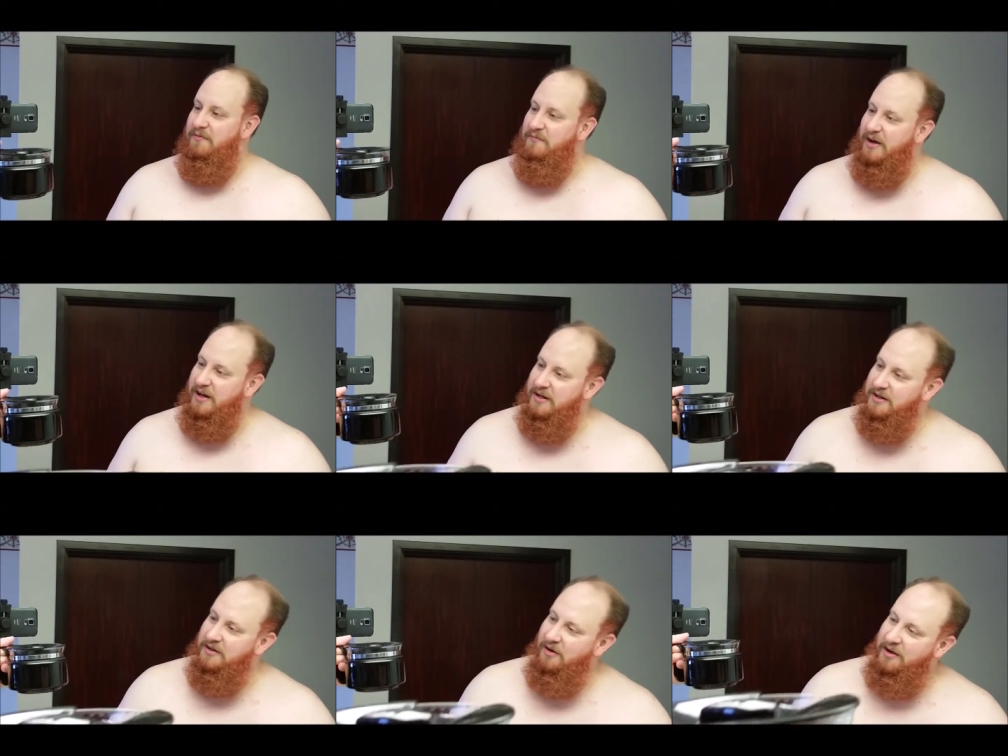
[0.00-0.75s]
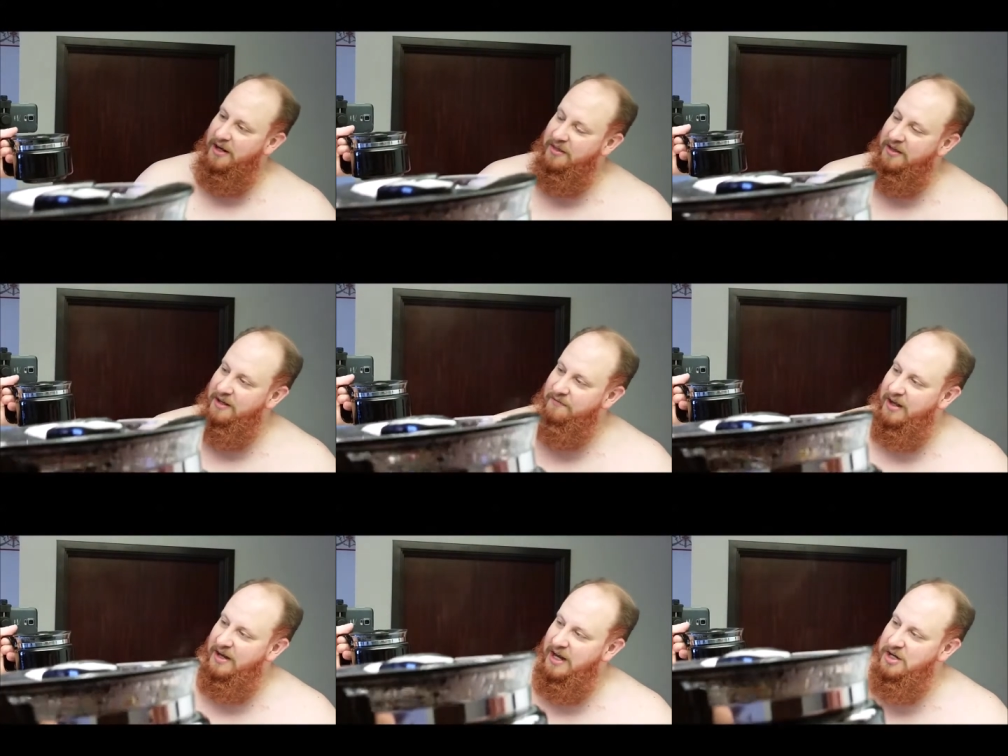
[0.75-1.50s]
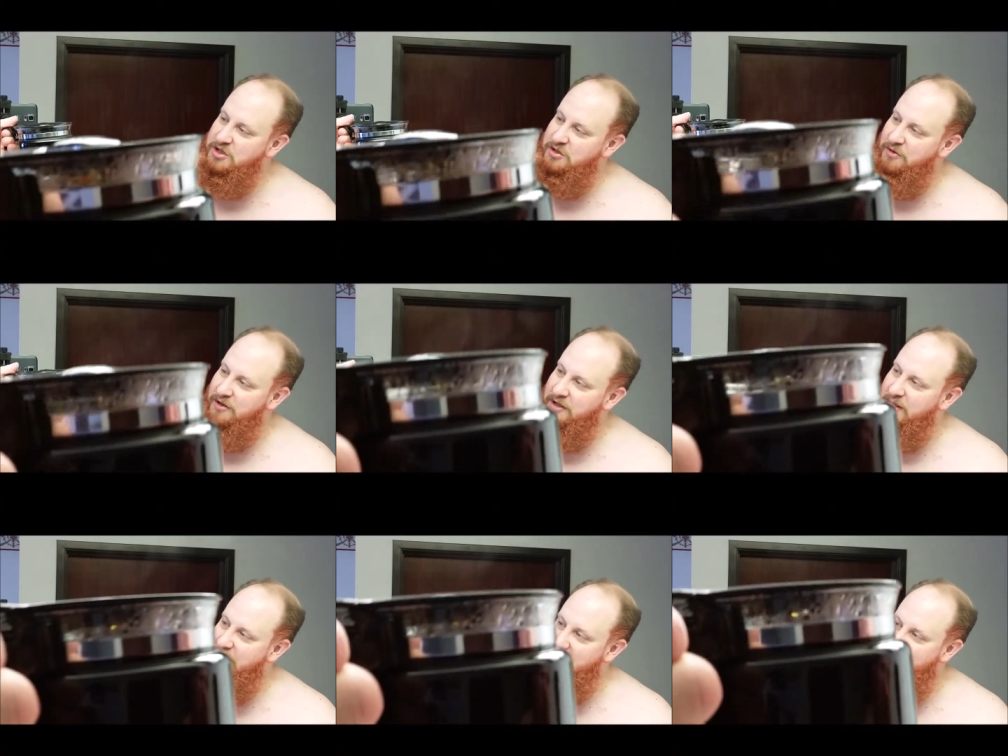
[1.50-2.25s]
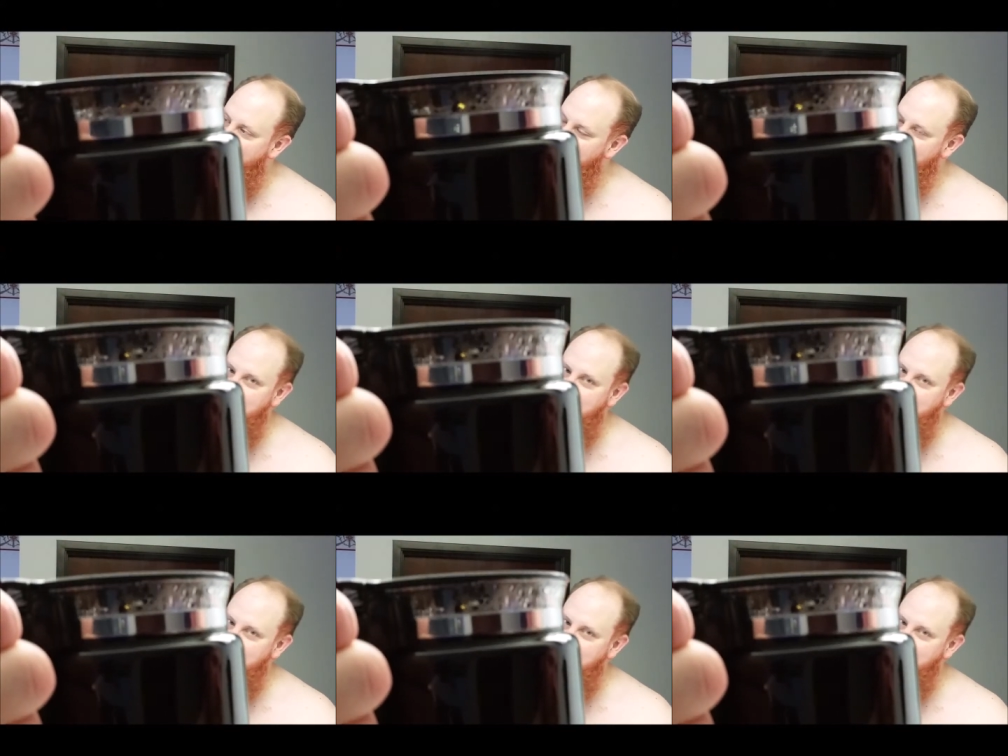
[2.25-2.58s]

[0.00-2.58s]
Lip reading: My God, I think I've had engine oil come out lighter